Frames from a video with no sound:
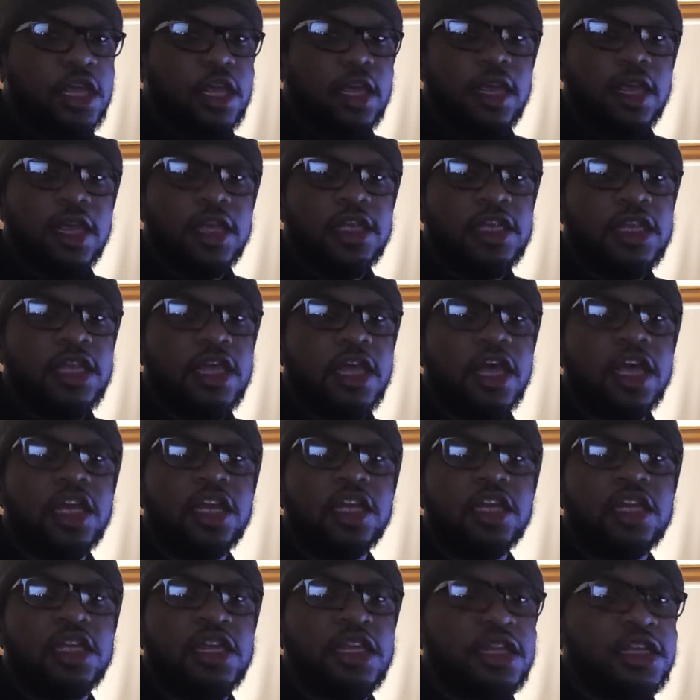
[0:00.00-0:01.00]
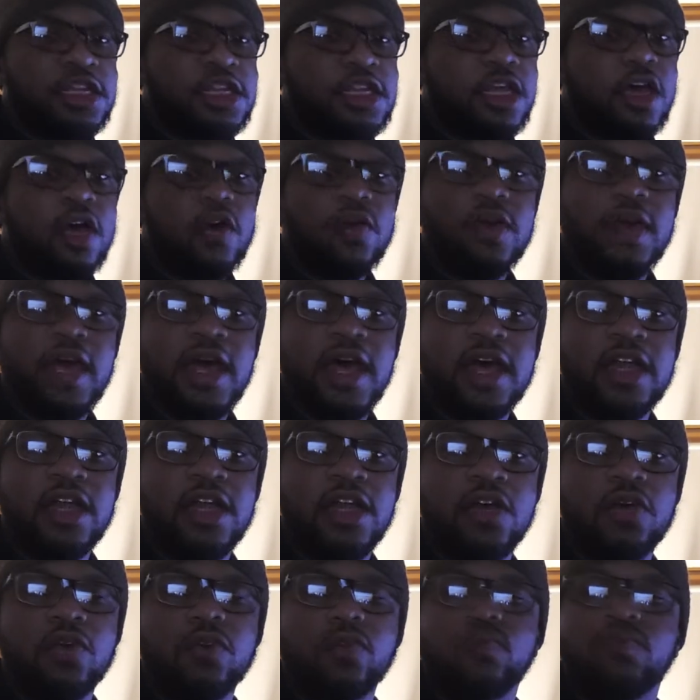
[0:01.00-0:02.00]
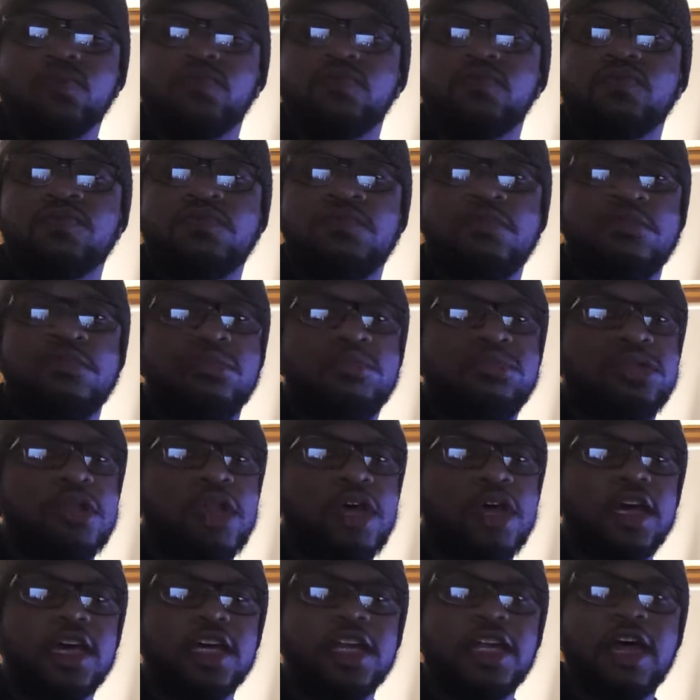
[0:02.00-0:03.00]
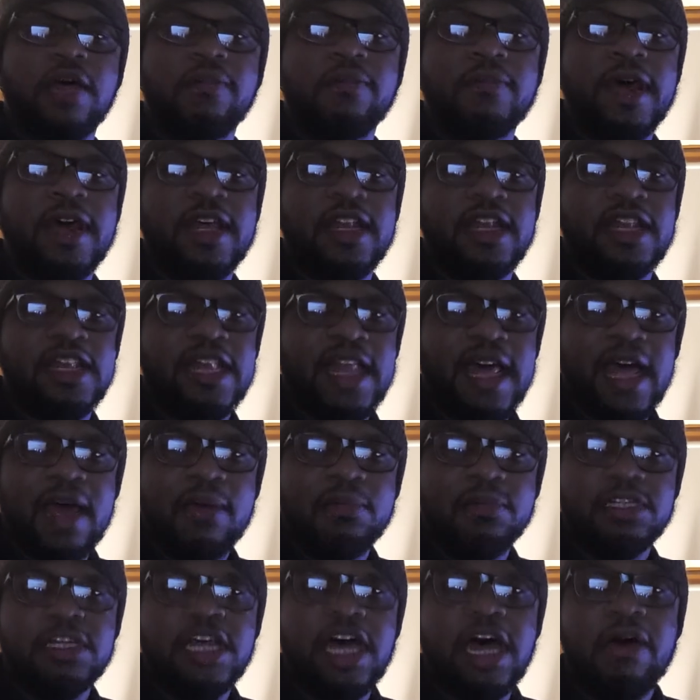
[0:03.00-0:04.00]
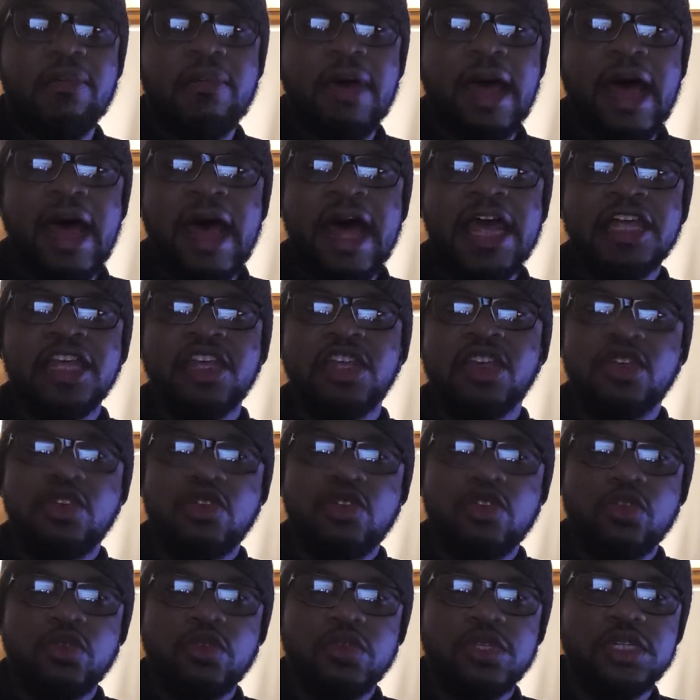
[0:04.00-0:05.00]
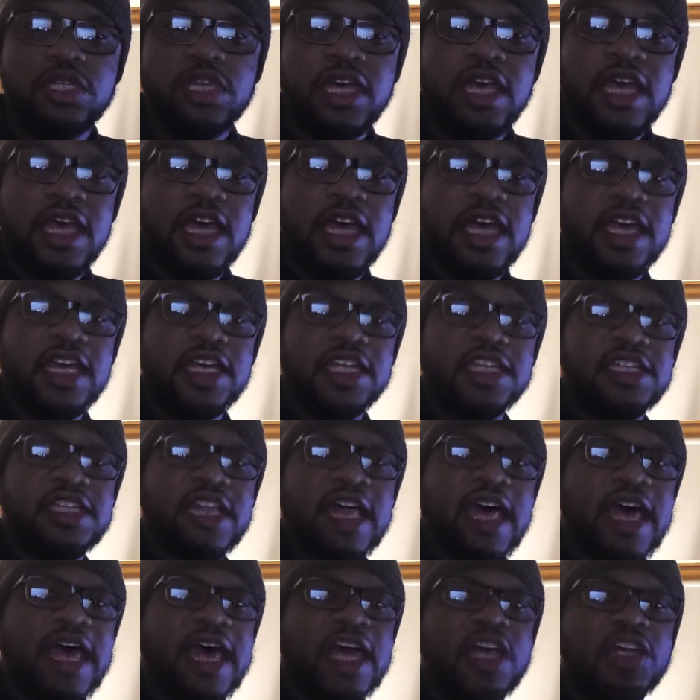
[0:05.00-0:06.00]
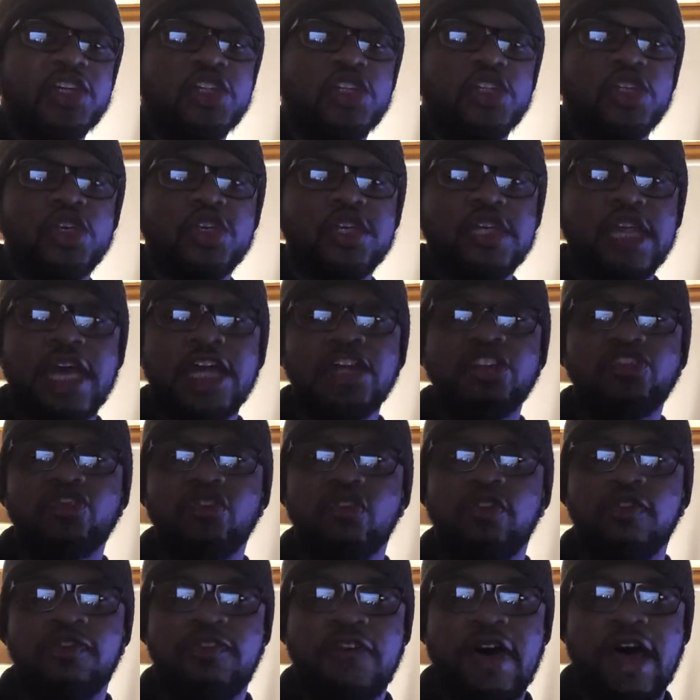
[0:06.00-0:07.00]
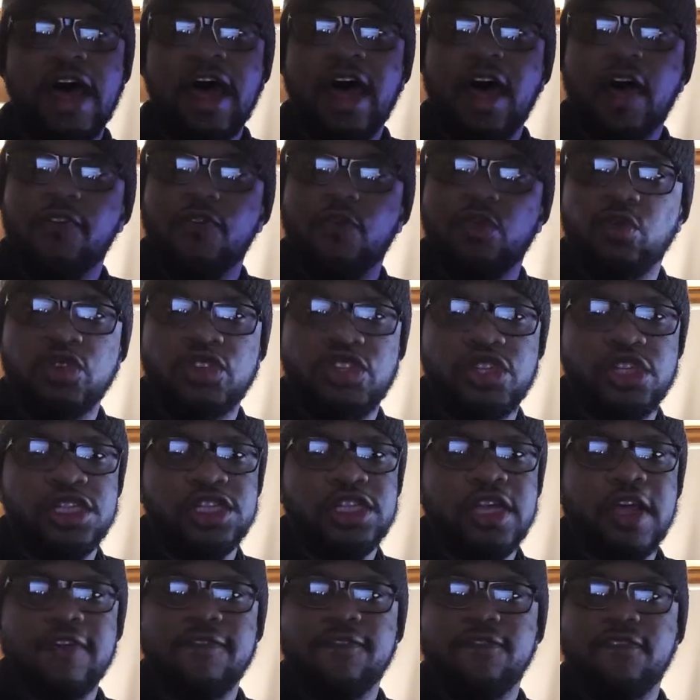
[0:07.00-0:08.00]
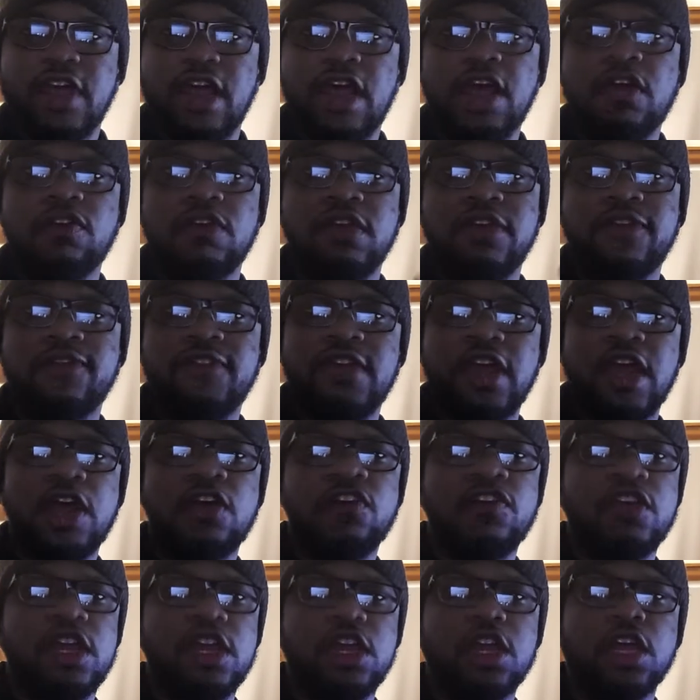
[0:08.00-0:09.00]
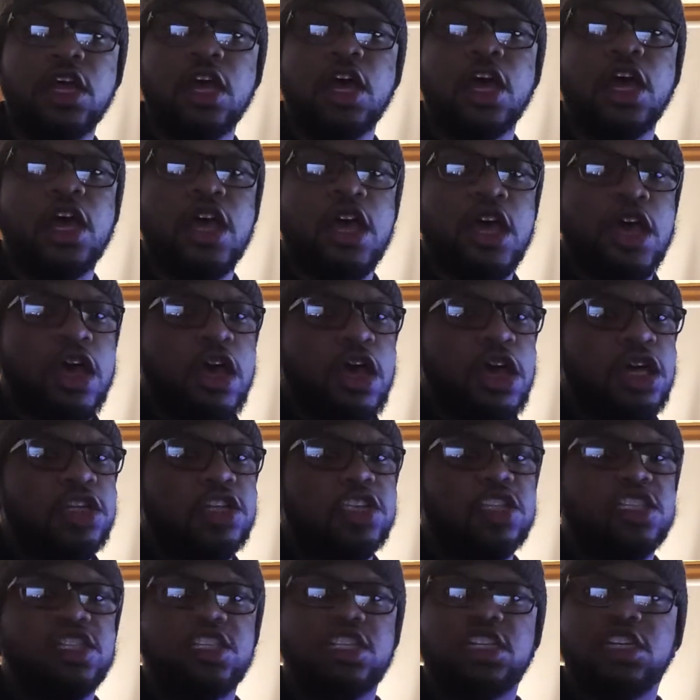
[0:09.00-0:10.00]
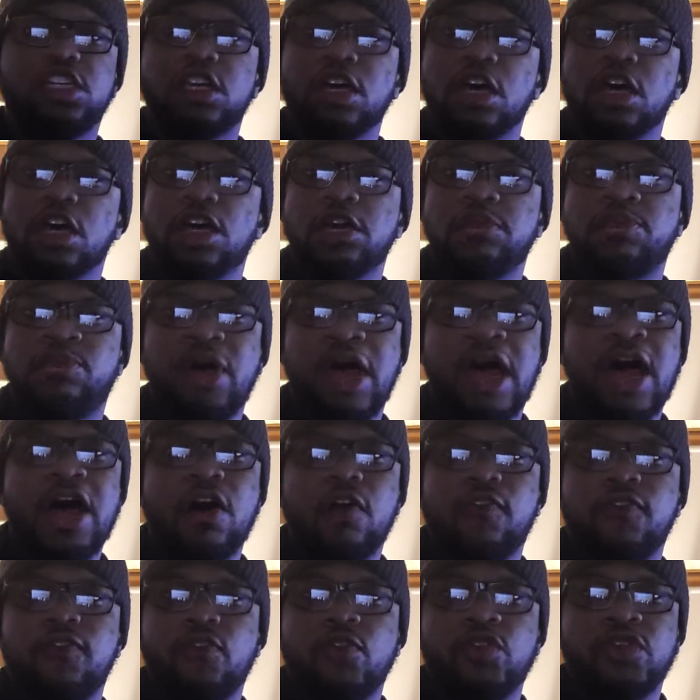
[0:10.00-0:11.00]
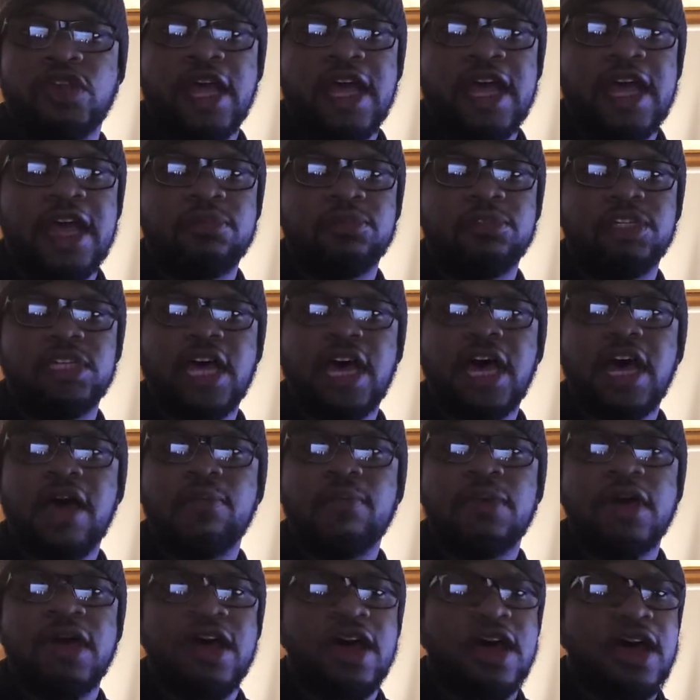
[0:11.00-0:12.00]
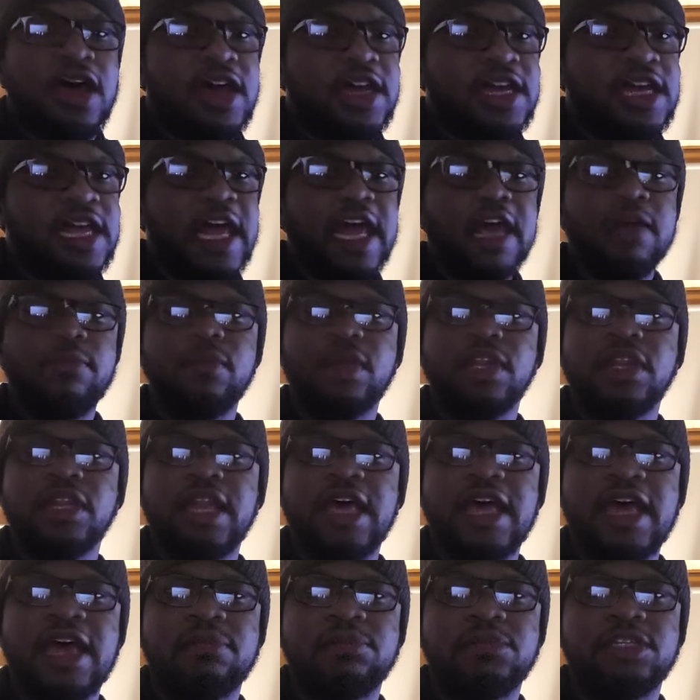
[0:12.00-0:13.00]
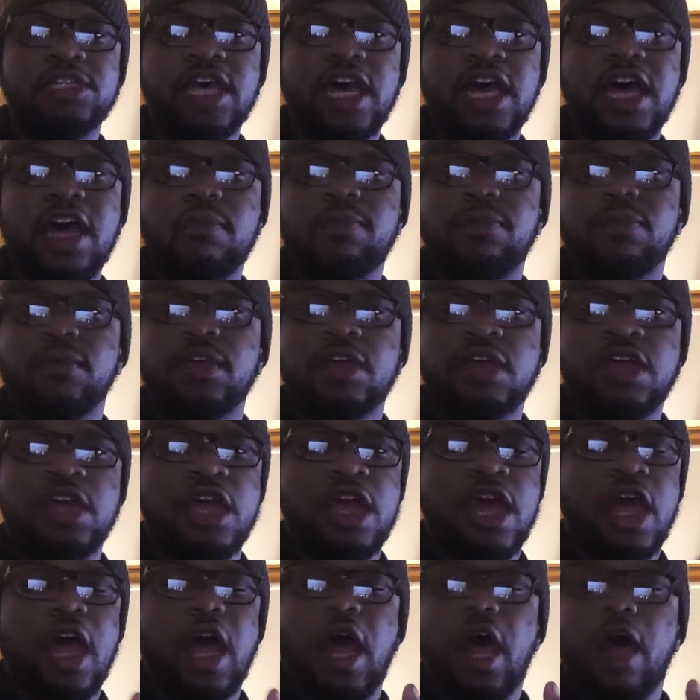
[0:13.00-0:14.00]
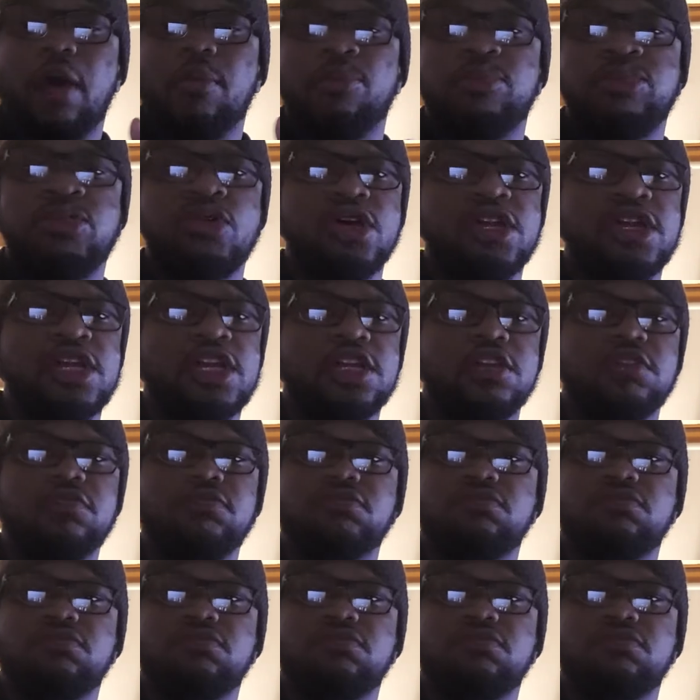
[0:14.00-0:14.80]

get the get the Elgato. Plug it up. Now the laptop I use is the Acer Nitro 5, which is a very very good powerful laptop, a gaming laptop. I put it